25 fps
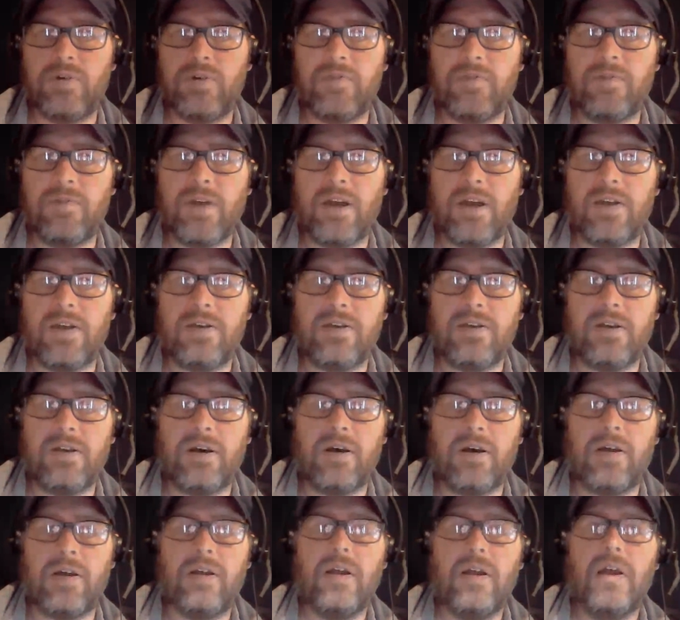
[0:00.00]
we've got
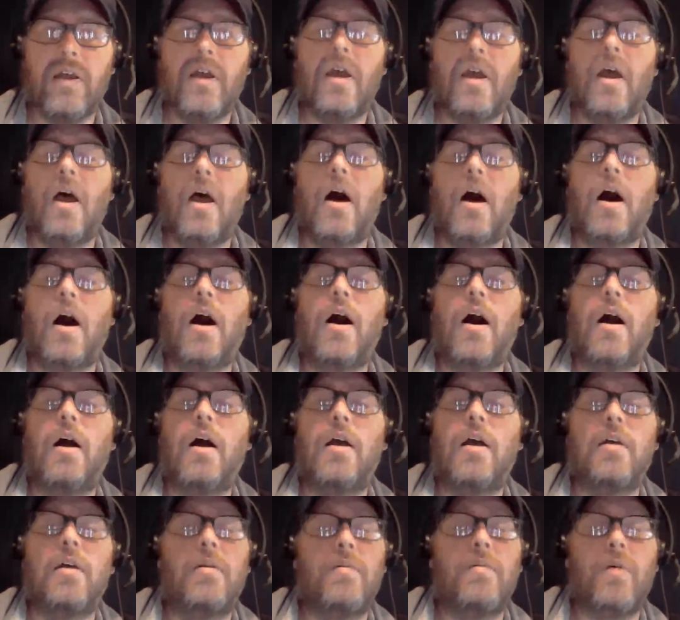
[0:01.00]
a
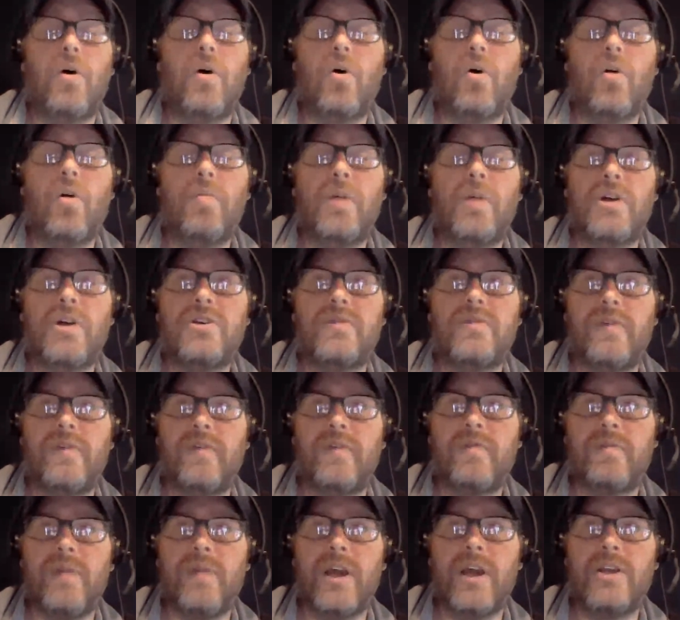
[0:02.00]
whole bunch of
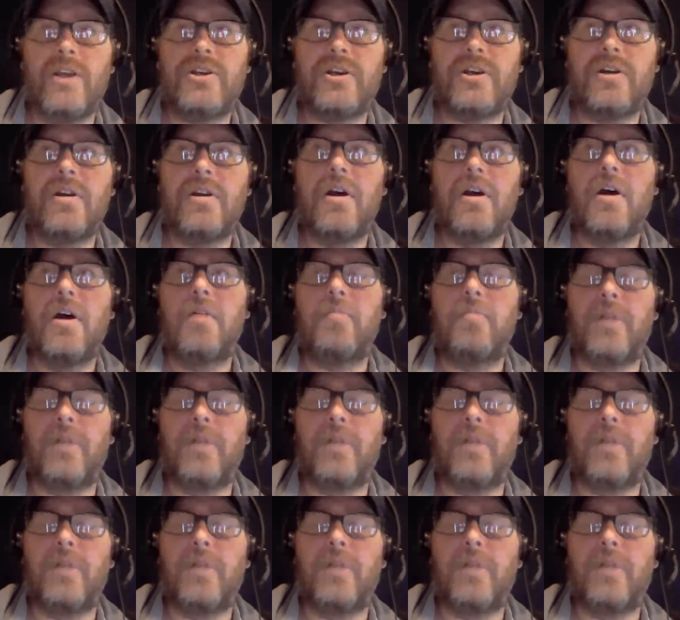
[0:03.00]
information.